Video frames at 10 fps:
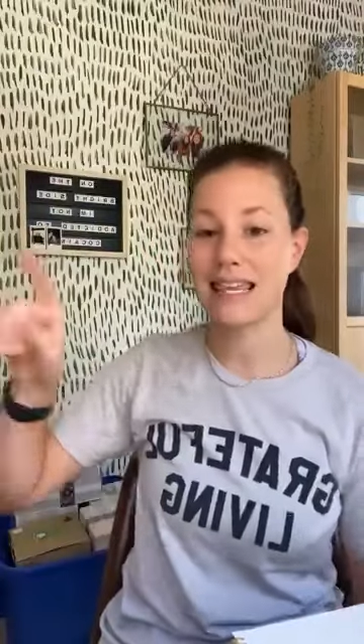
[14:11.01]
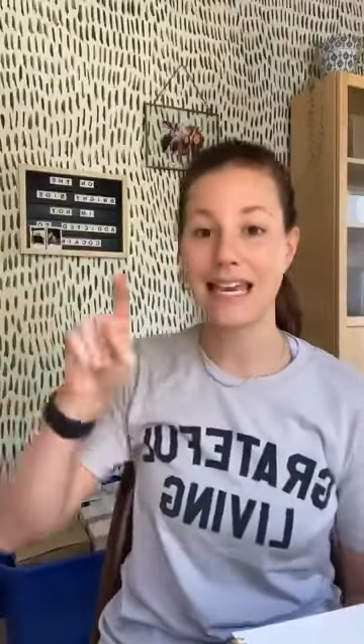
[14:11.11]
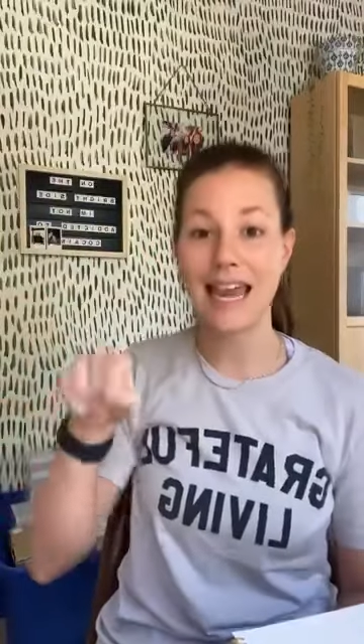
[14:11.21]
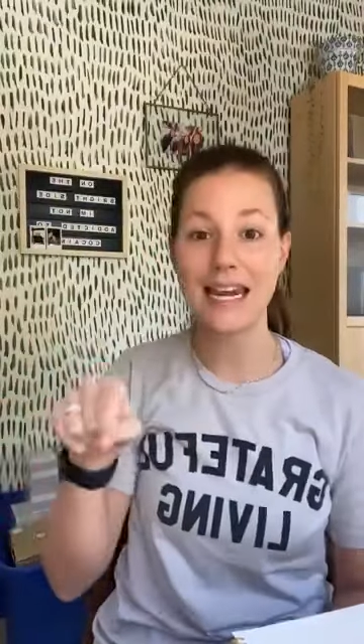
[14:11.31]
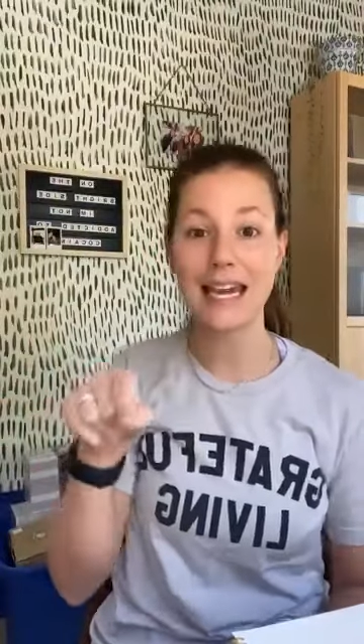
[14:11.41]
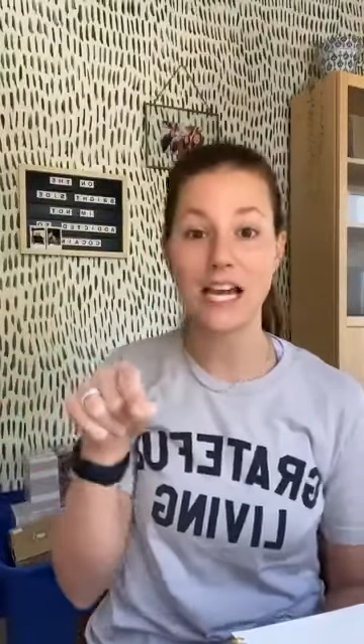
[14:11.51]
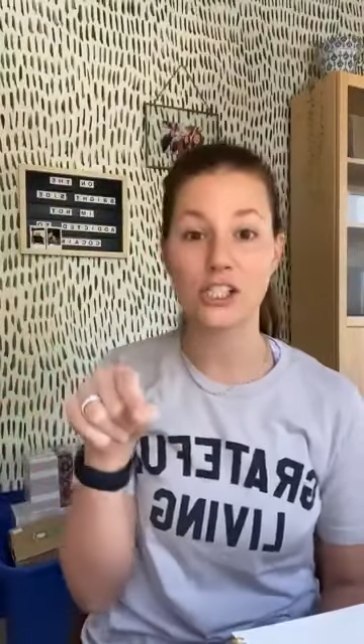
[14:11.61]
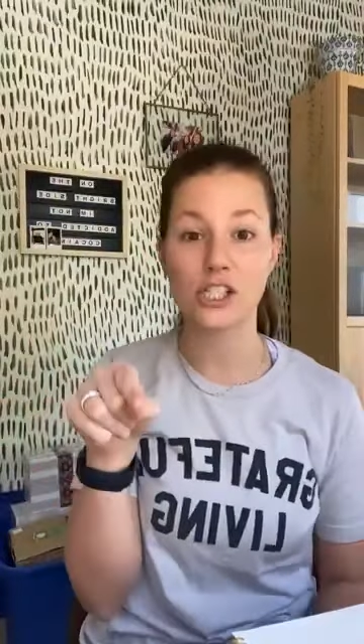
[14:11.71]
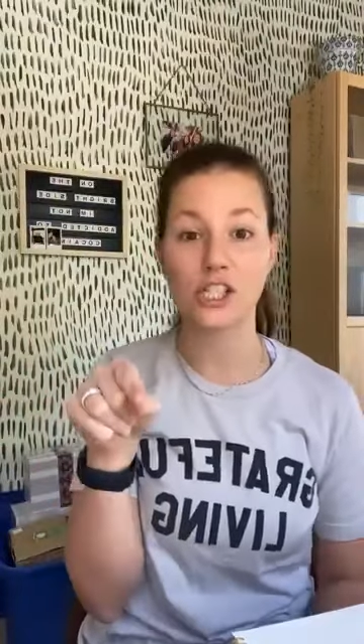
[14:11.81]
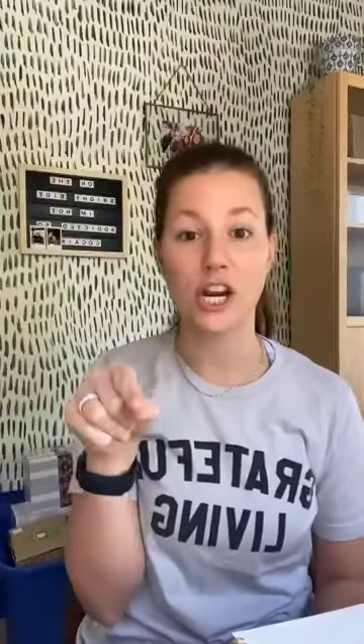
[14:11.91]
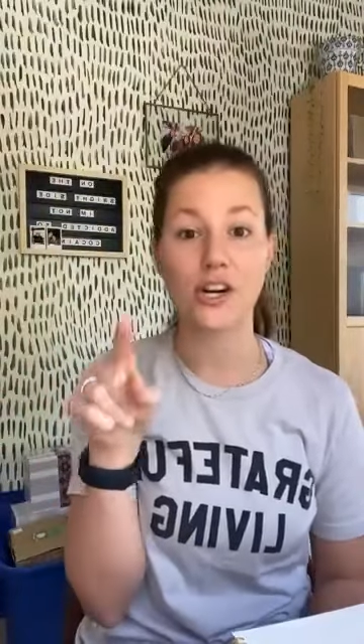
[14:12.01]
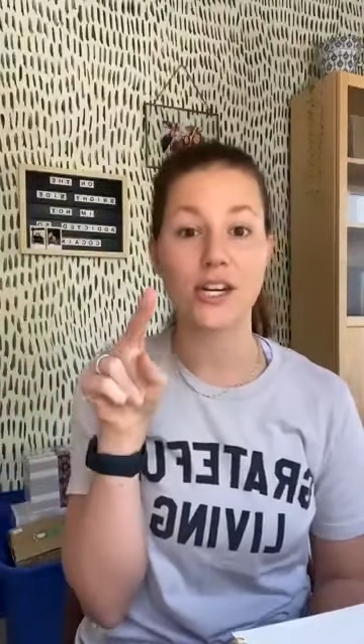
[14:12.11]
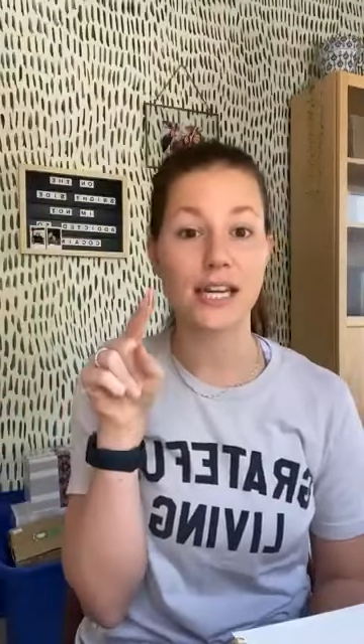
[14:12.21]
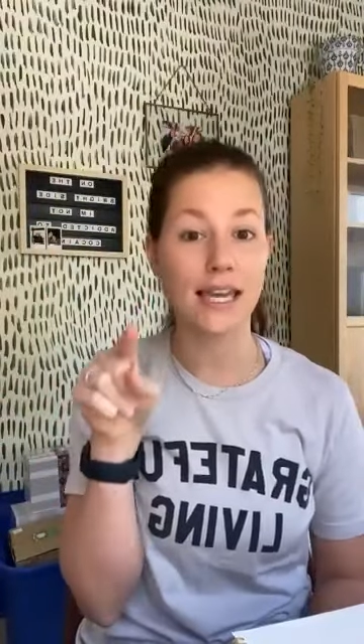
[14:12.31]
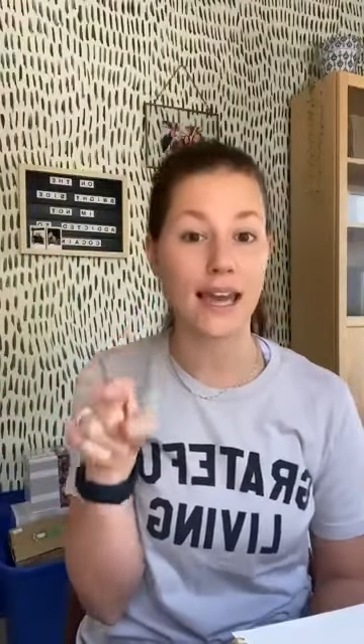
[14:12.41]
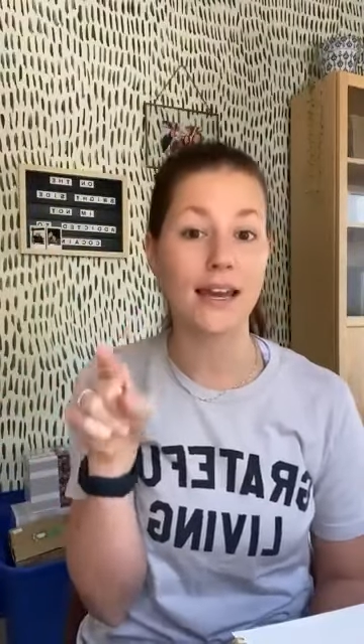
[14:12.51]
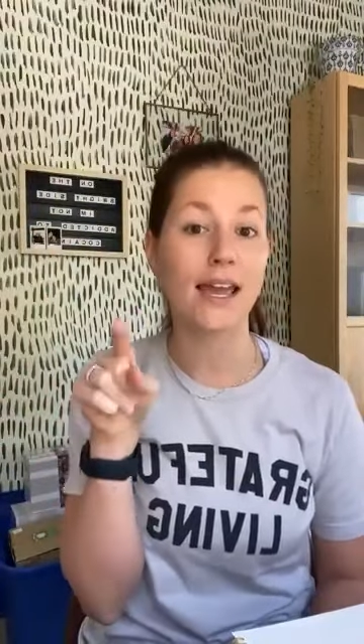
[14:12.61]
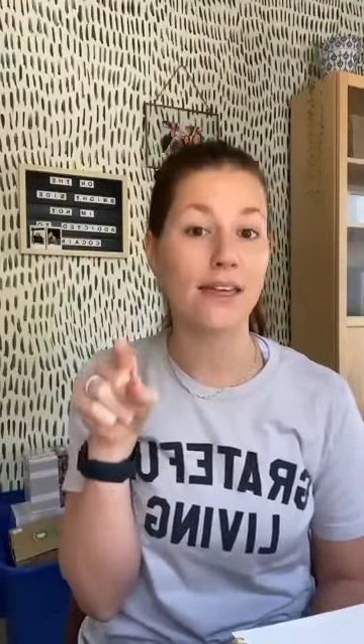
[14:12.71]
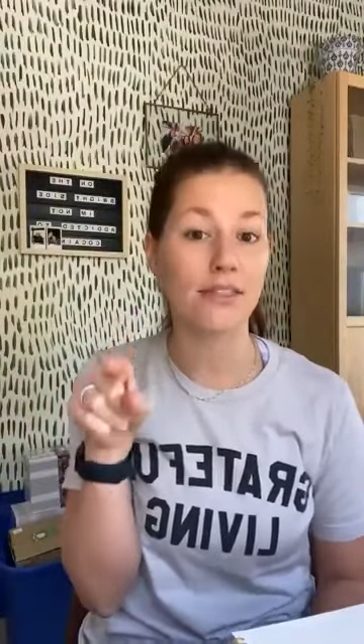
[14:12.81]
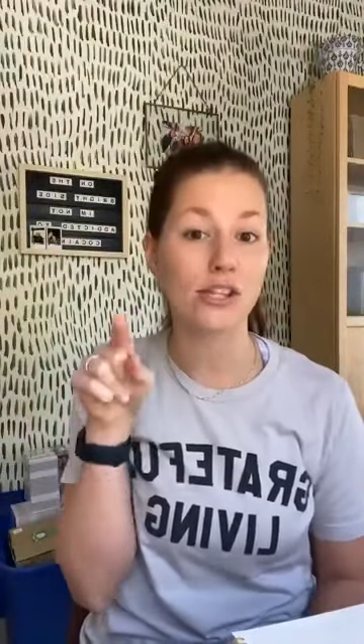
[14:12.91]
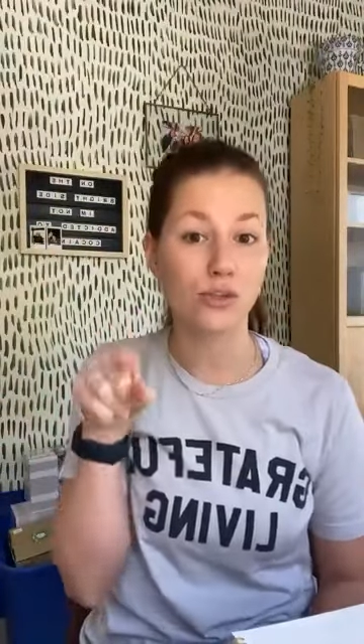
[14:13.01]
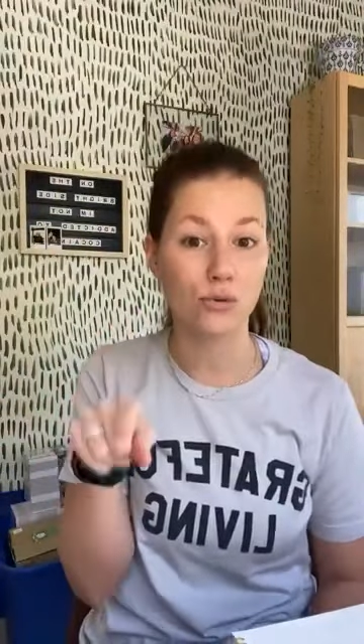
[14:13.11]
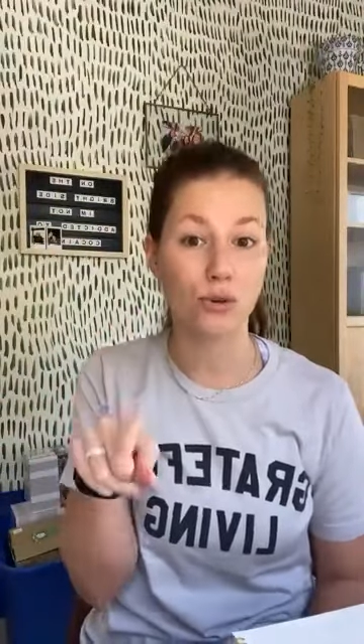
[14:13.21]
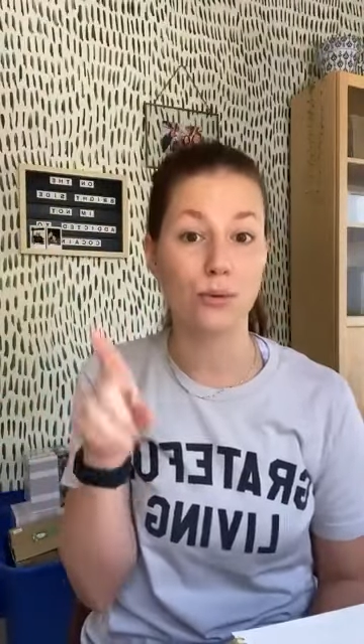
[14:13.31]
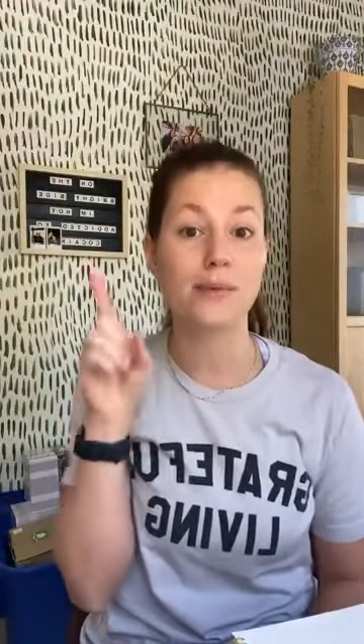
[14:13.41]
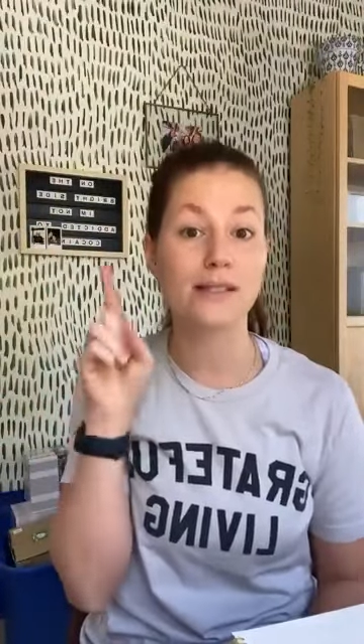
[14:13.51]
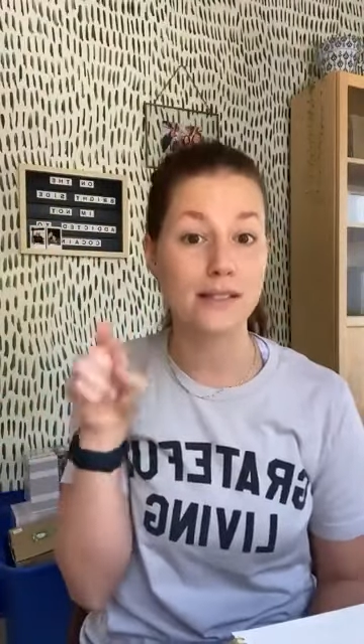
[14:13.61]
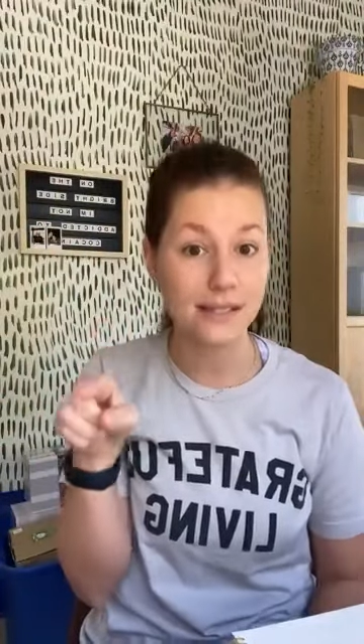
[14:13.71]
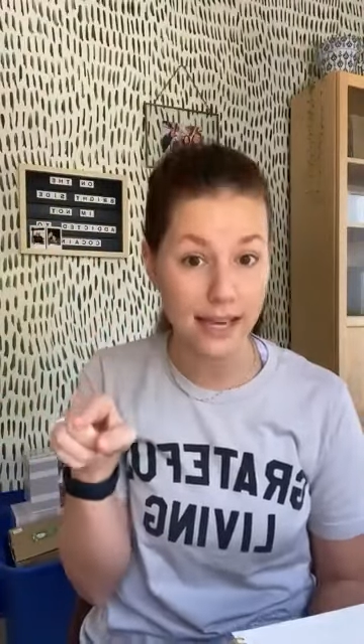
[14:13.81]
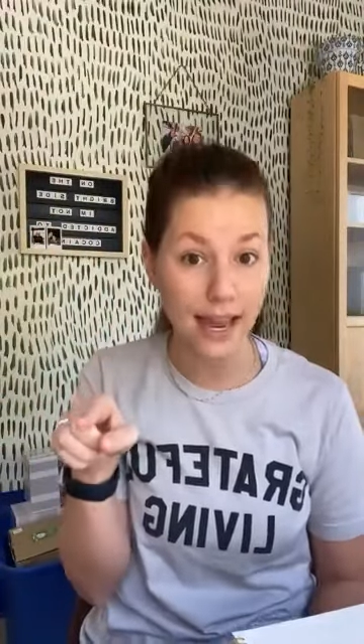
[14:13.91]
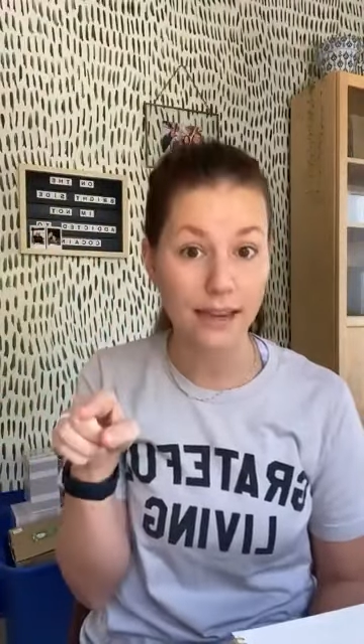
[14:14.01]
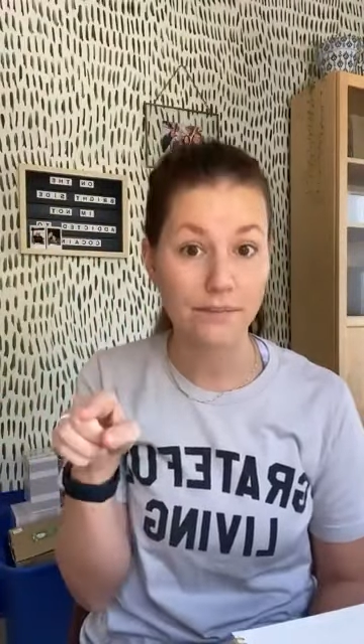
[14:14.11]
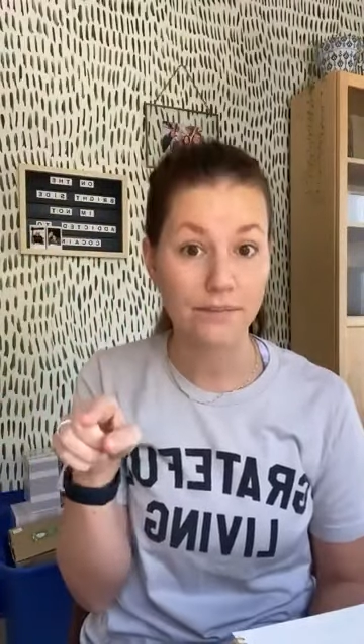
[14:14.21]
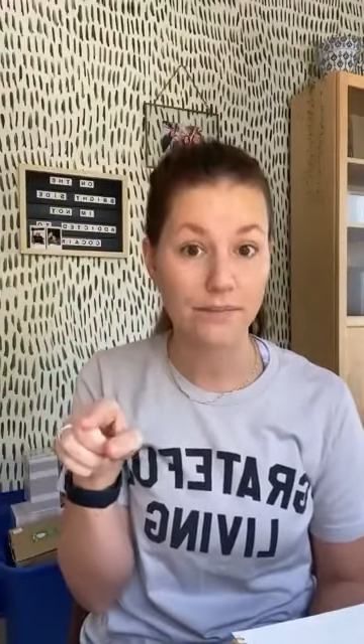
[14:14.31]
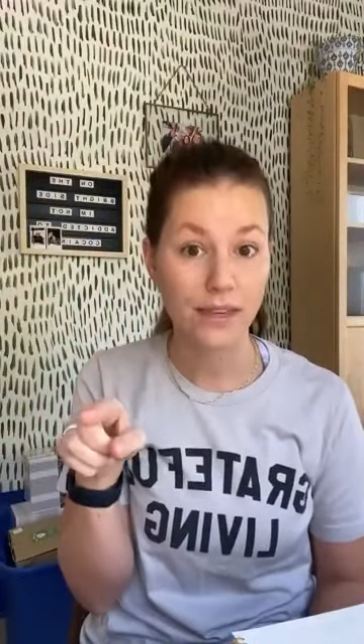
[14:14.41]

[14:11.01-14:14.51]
and then Katie actually shared it again in this group today.